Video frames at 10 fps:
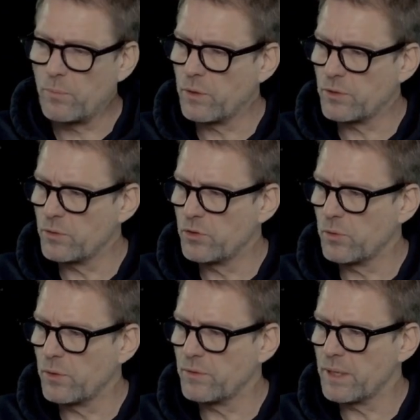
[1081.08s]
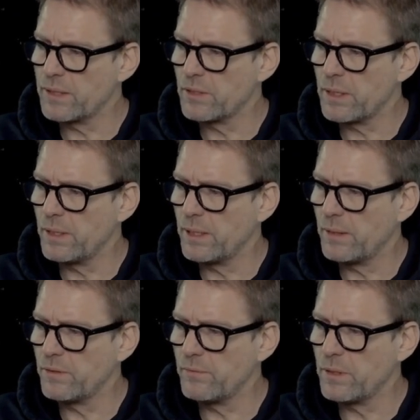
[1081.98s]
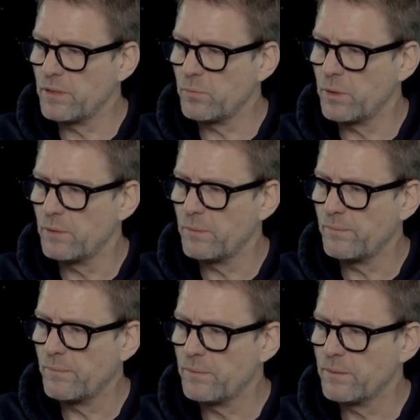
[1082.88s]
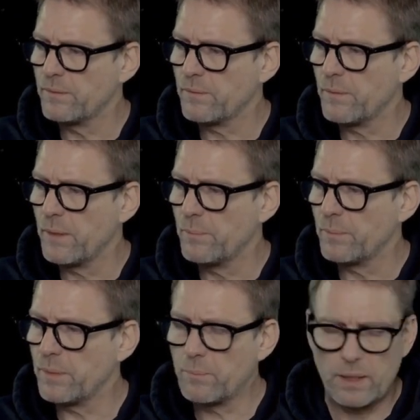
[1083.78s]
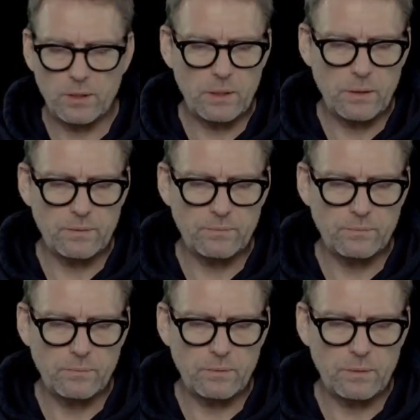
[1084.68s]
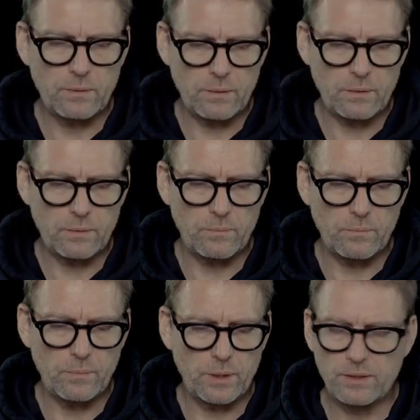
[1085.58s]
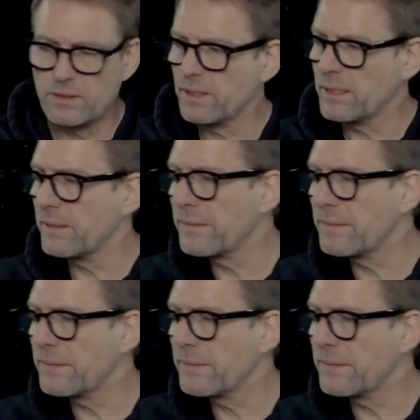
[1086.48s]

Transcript: not so sure if I actually like the first one a bit better. Let's see.